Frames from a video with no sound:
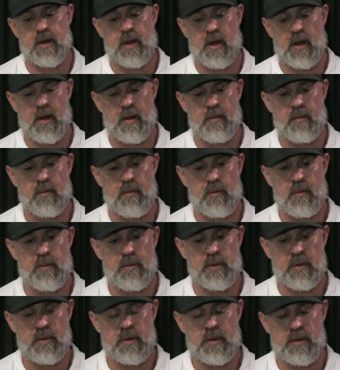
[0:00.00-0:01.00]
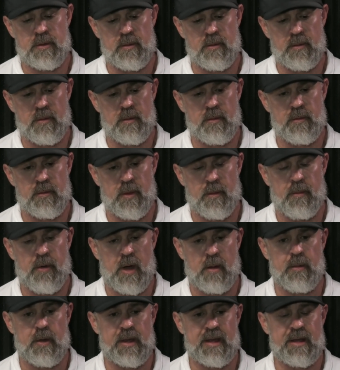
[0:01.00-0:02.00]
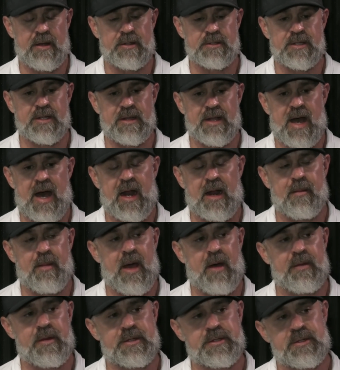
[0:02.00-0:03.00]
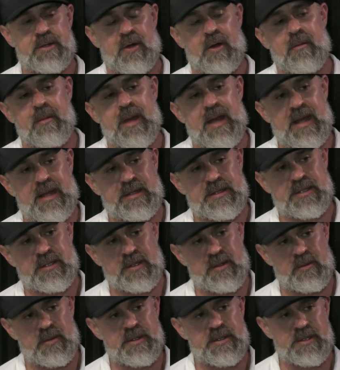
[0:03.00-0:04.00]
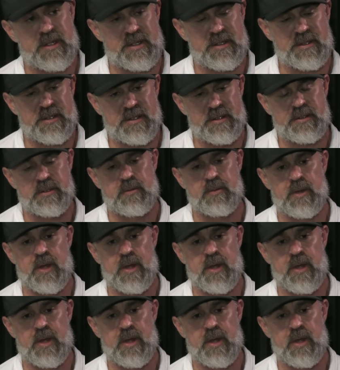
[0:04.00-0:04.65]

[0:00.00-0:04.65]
the public hears a lot about this term insulin resistance, and we